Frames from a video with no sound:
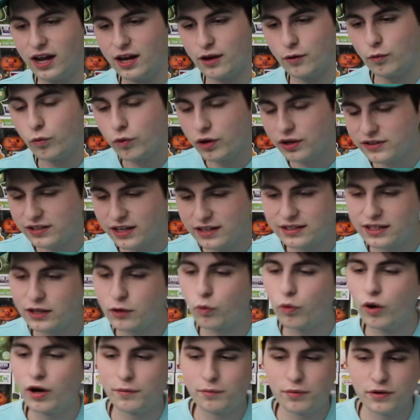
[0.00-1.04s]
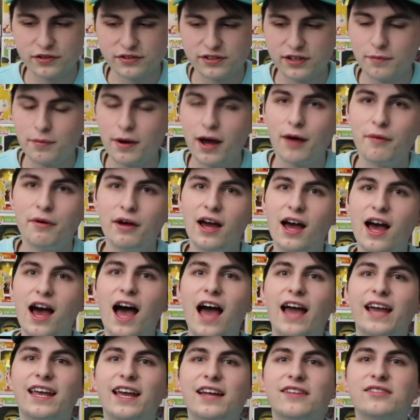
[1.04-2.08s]
And once I send one person a pop,
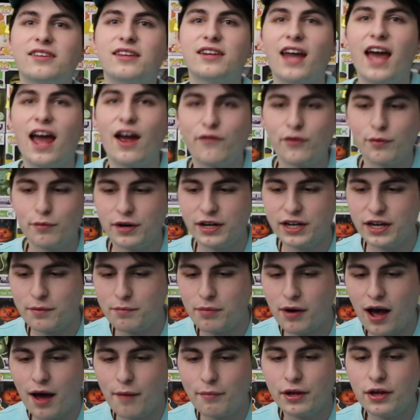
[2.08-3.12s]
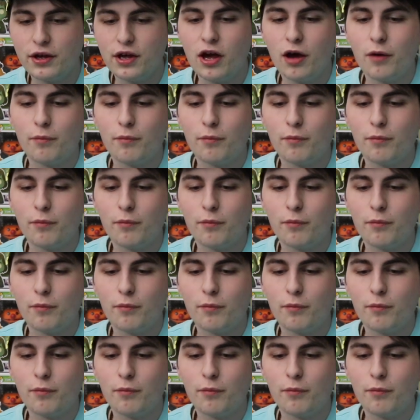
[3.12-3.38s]
I can't send everybody a pop.